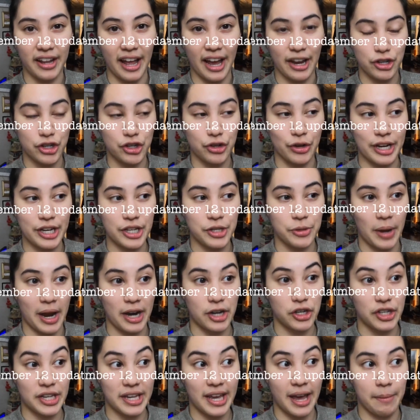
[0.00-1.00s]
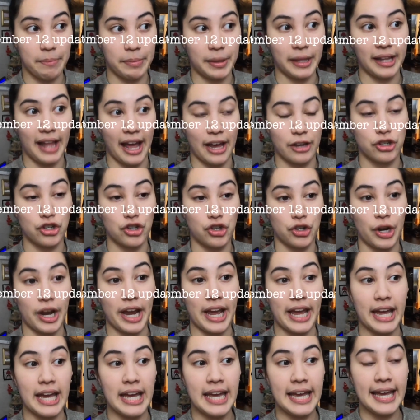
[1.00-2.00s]
last tray, so I actually kept the last
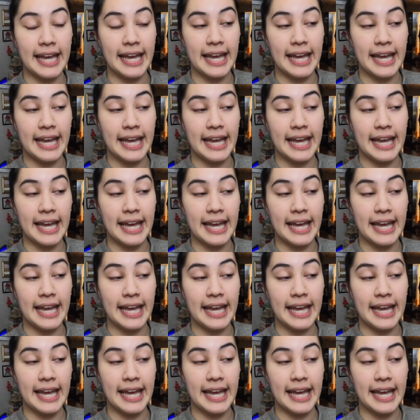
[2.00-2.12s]
tray